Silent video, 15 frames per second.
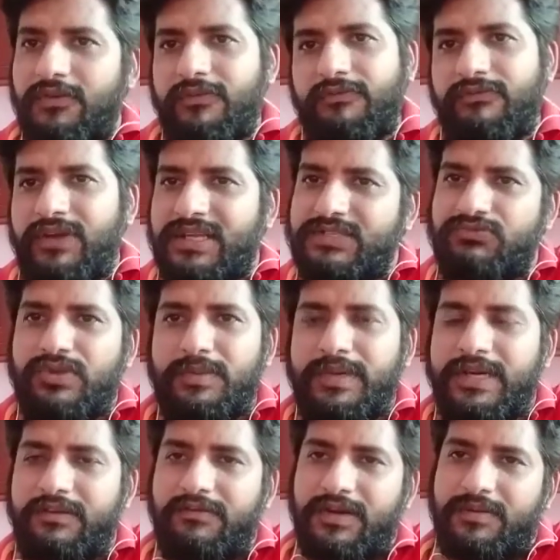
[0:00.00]
flux will be
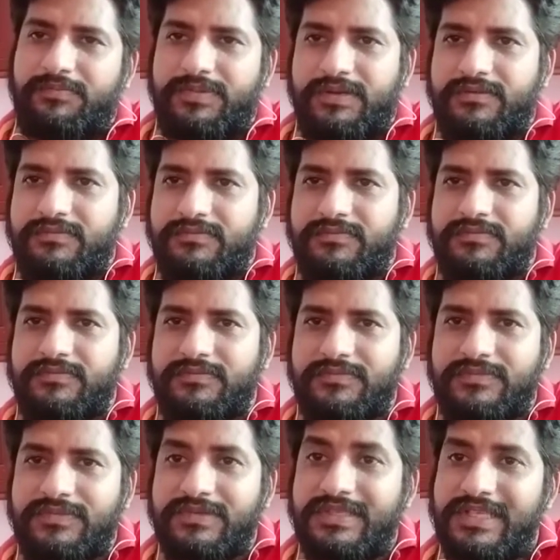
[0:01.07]
developed.
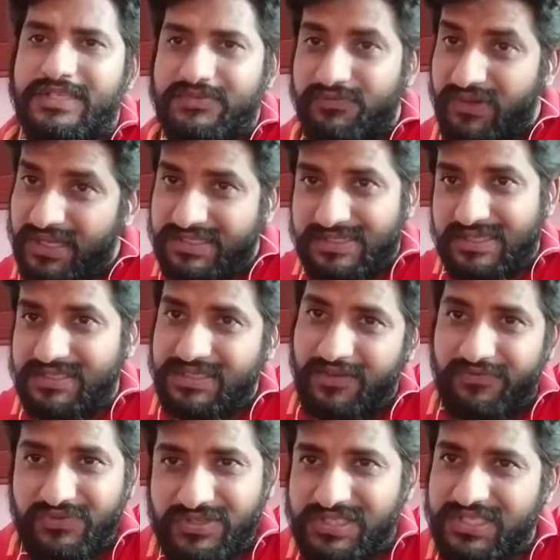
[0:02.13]
This flux is
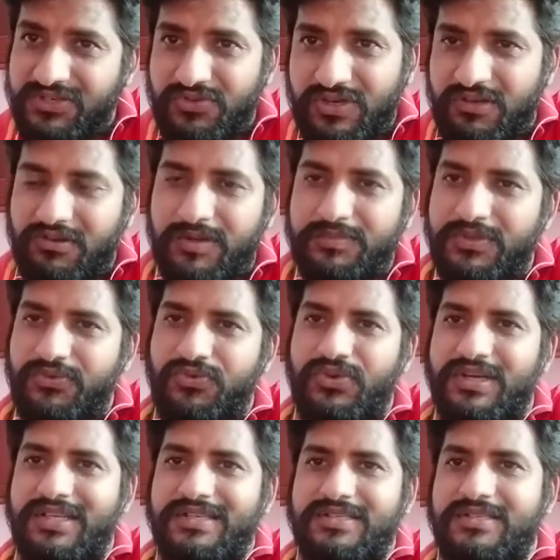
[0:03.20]
sufficient to develop the
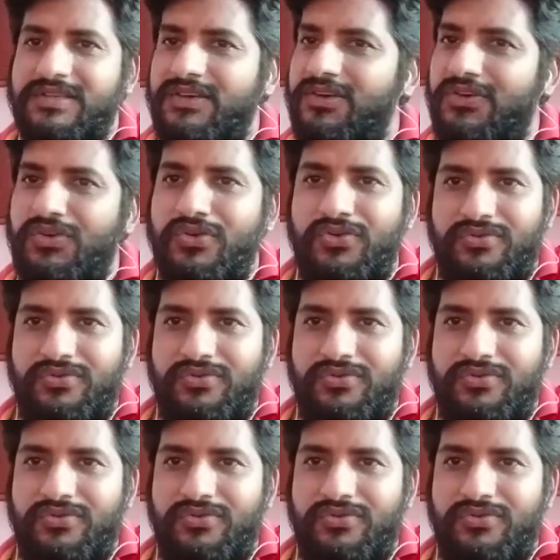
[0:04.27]
voltage? No.